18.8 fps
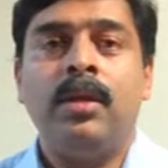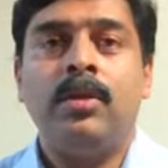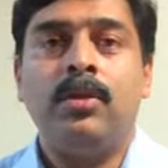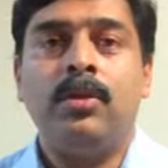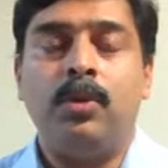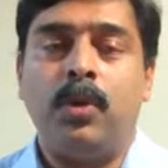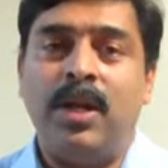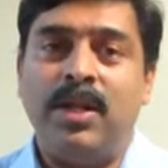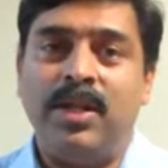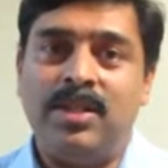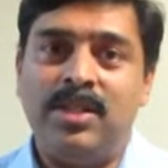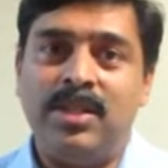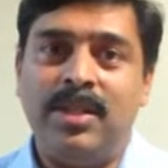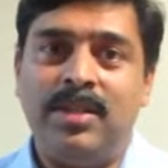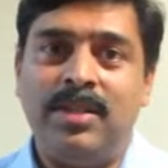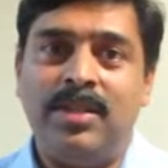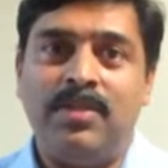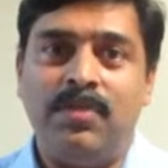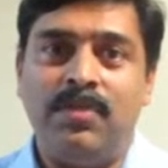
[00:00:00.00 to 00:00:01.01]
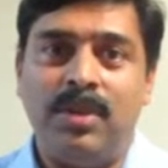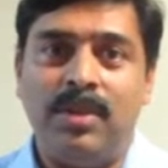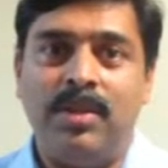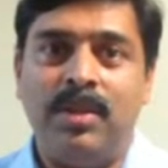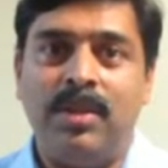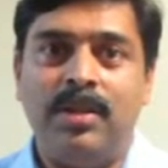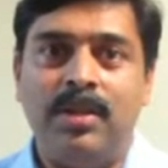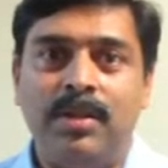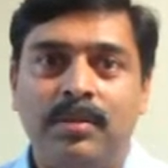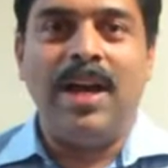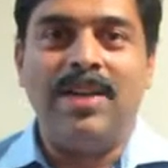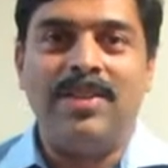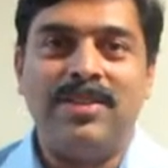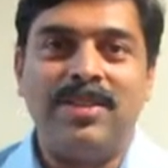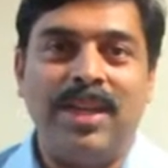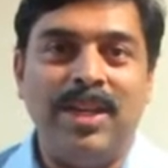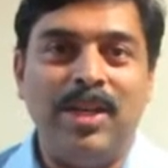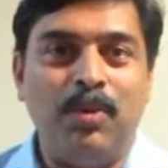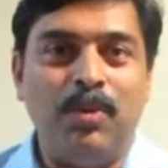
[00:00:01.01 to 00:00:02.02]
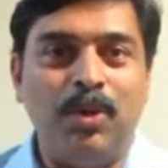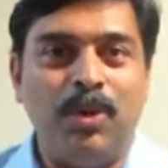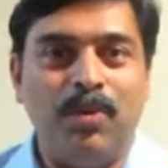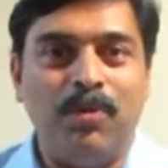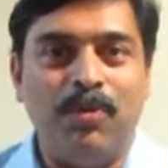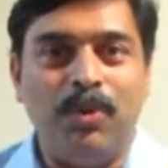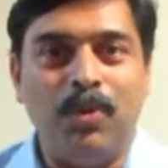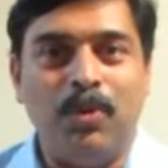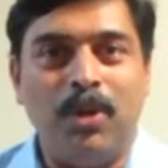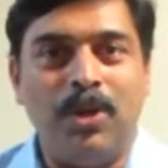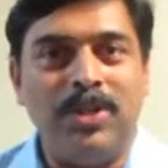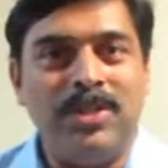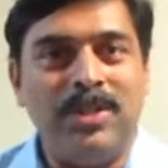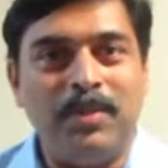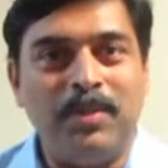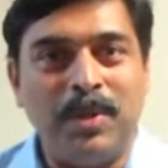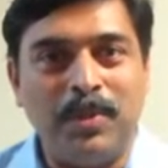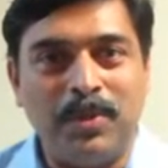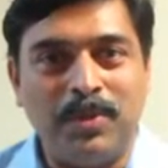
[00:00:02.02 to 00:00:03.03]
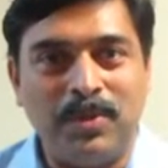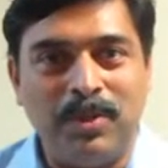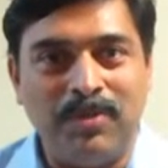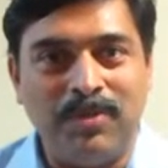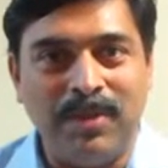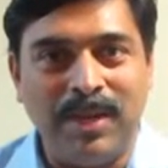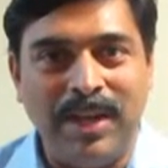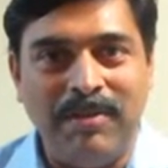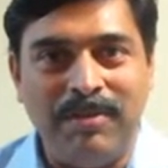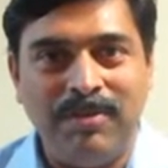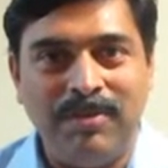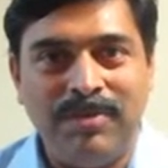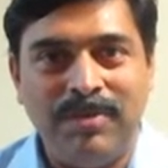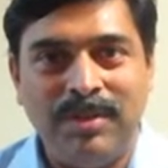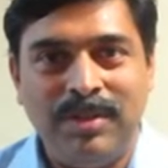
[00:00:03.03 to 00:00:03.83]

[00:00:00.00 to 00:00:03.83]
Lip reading: So to understand this further, ask any one of you, what is the purpose of life?